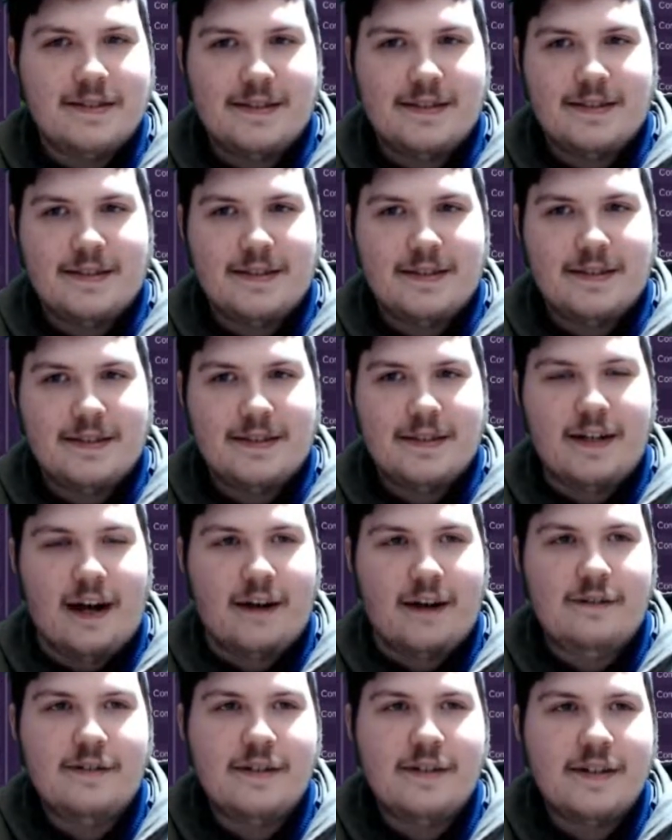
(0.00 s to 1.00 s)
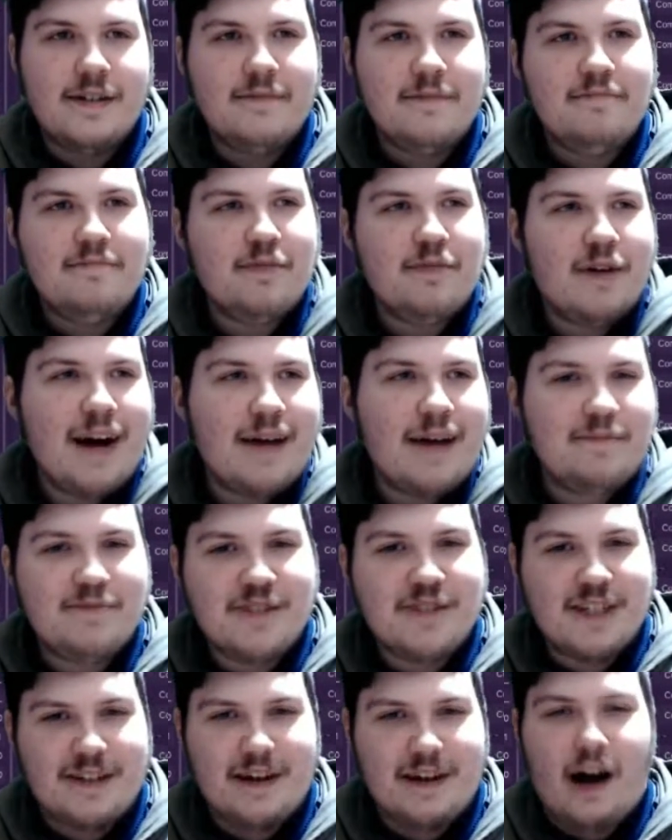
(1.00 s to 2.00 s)
you know, perhaps, I
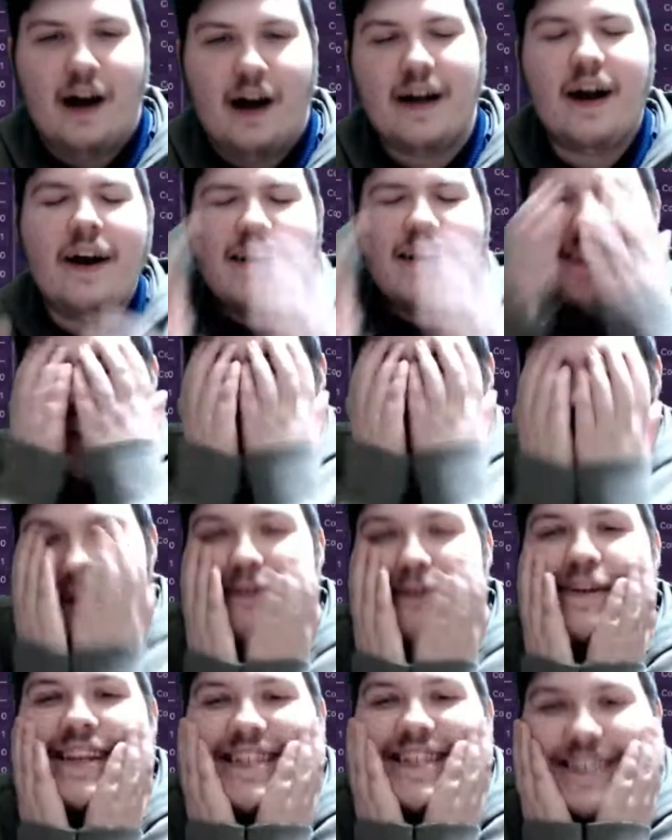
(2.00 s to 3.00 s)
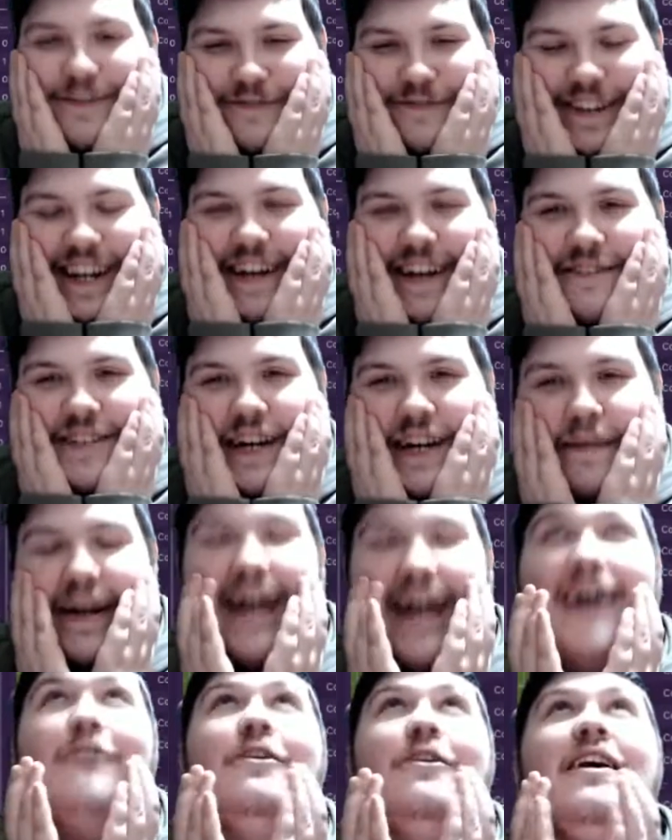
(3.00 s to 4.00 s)
I, don't know when this video is coming
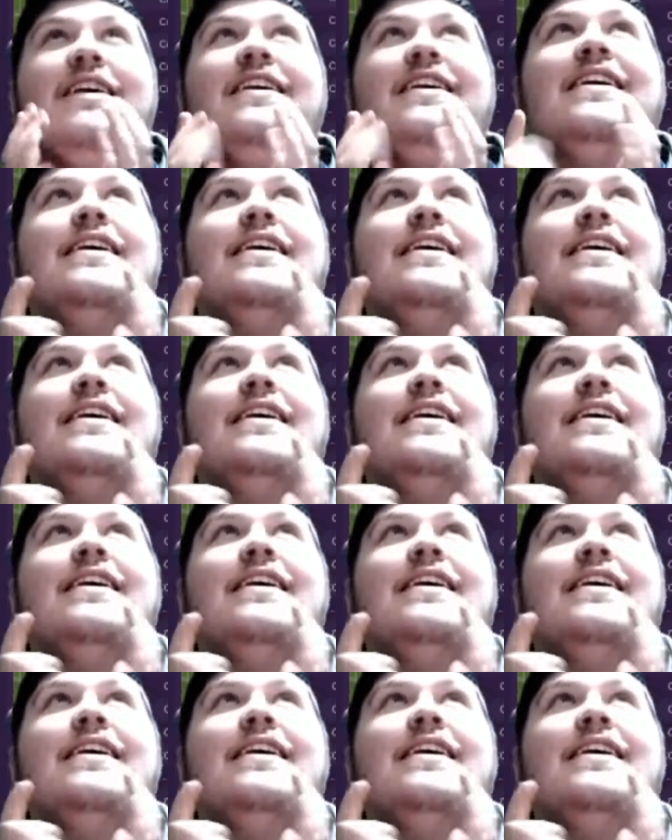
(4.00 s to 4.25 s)
out. Uh,